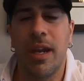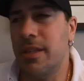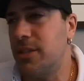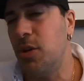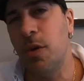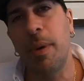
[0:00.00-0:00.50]
And
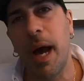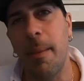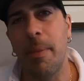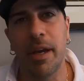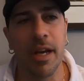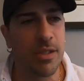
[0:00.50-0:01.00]
it's too
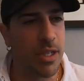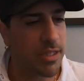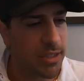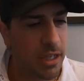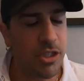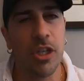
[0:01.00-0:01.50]
bad because
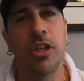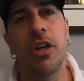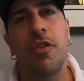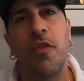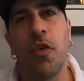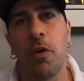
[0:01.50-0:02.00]
it's such a
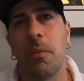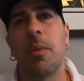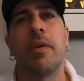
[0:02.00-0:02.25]
good format.